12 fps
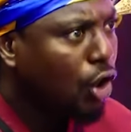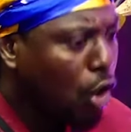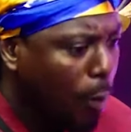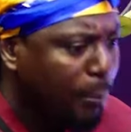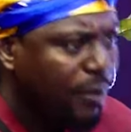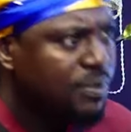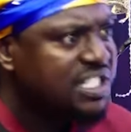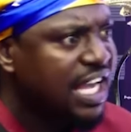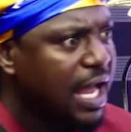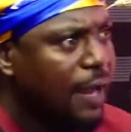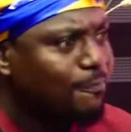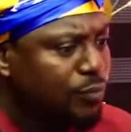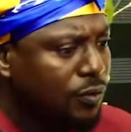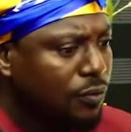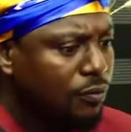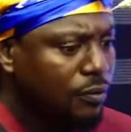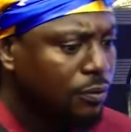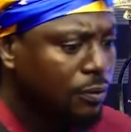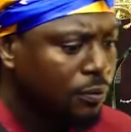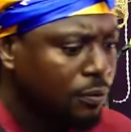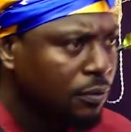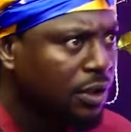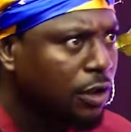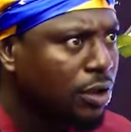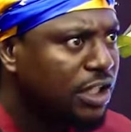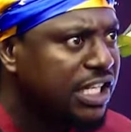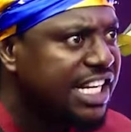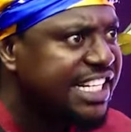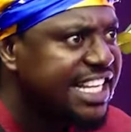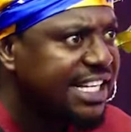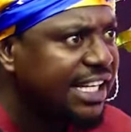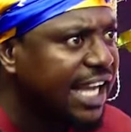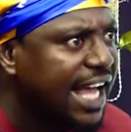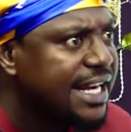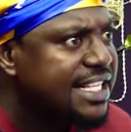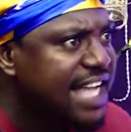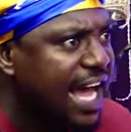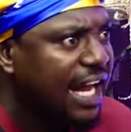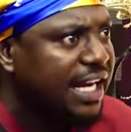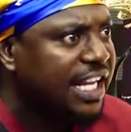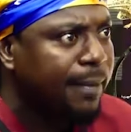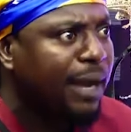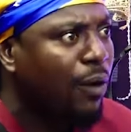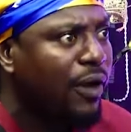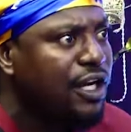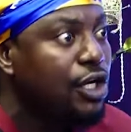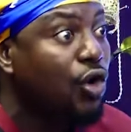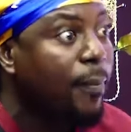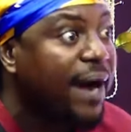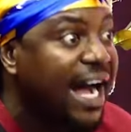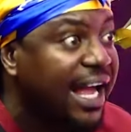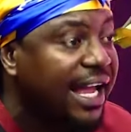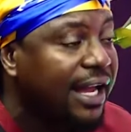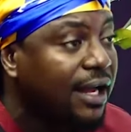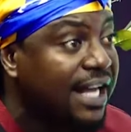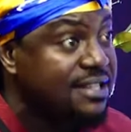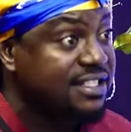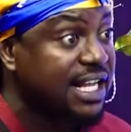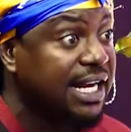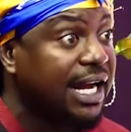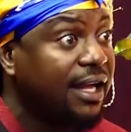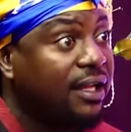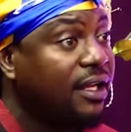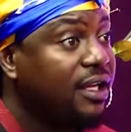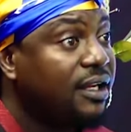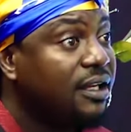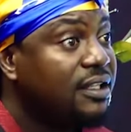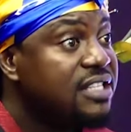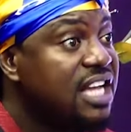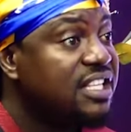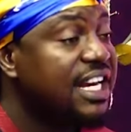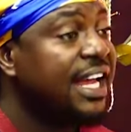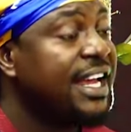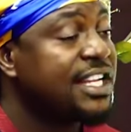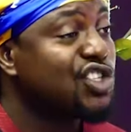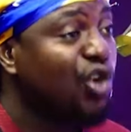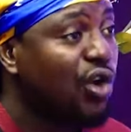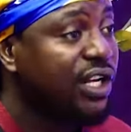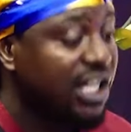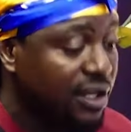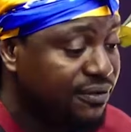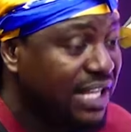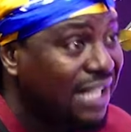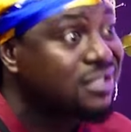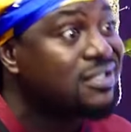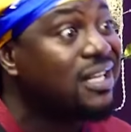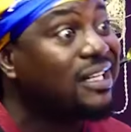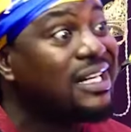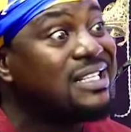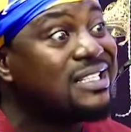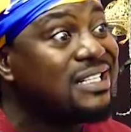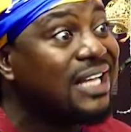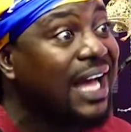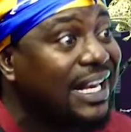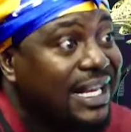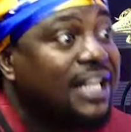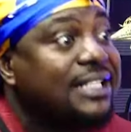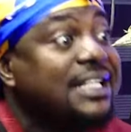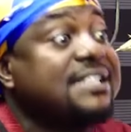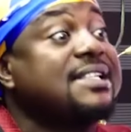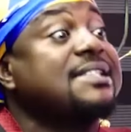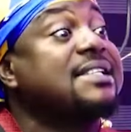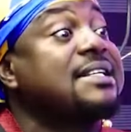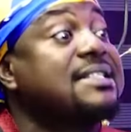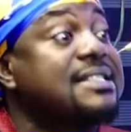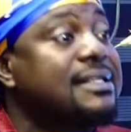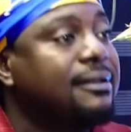Copim said, Nidi any son near my way, you go by, and sana, yes, okay, if that is the case, dear, then this is it.